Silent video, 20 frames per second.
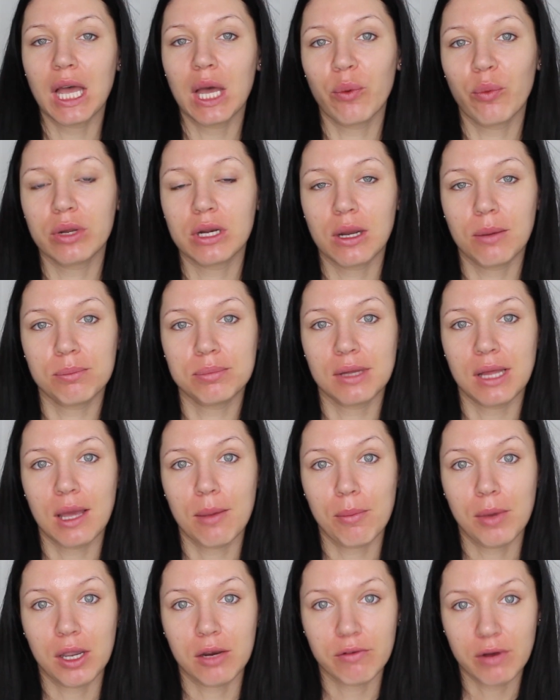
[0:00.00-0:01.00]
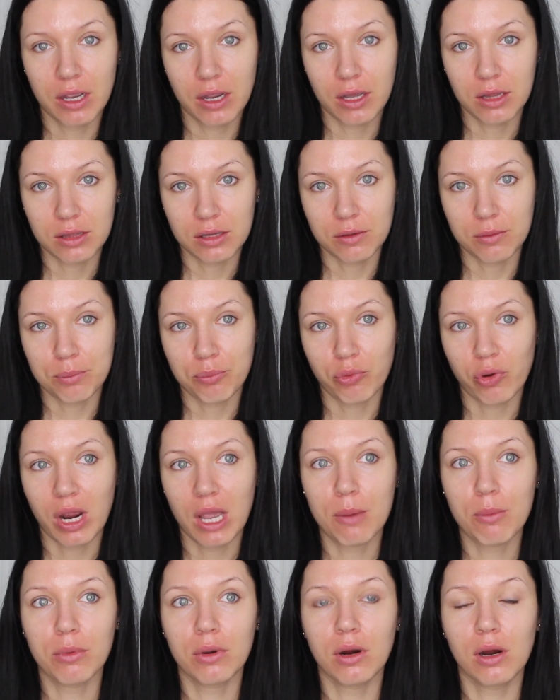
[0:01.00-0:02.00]
I want to apply my regular
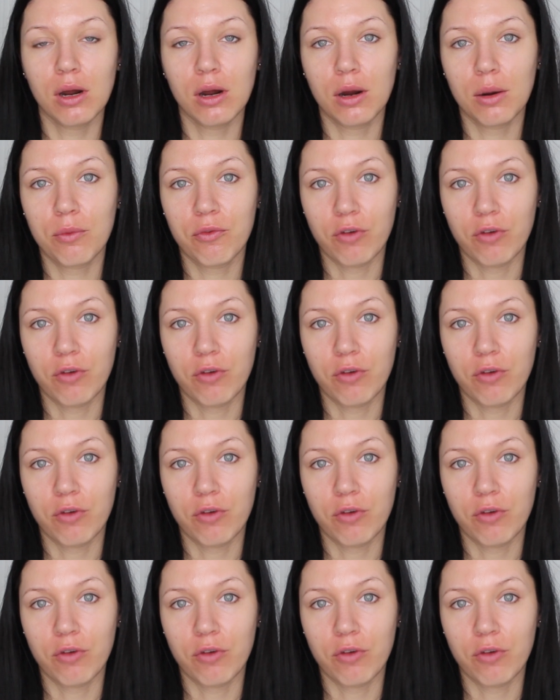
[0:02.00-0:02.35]
primer,